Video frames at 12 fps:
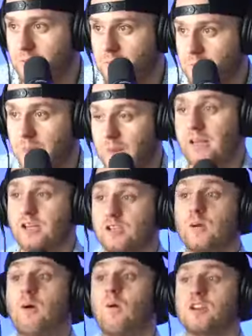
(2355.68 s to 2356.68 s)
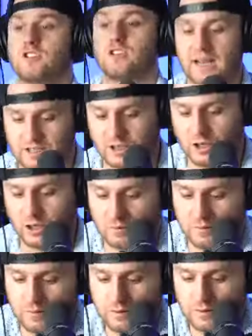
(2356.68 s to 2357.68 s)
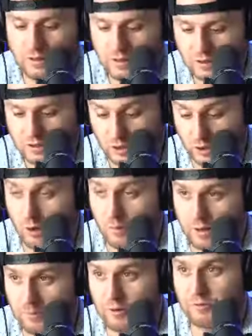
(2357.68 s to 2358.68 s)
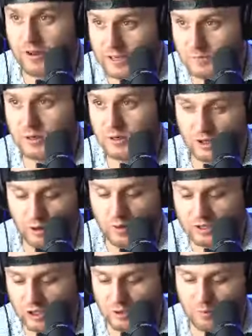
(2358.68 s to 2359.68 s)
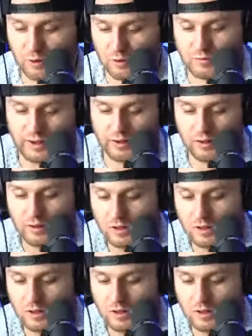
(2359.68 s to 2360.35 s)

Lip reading: And here's what I want you guys to do. So you open up your Facebook and you went to your profile.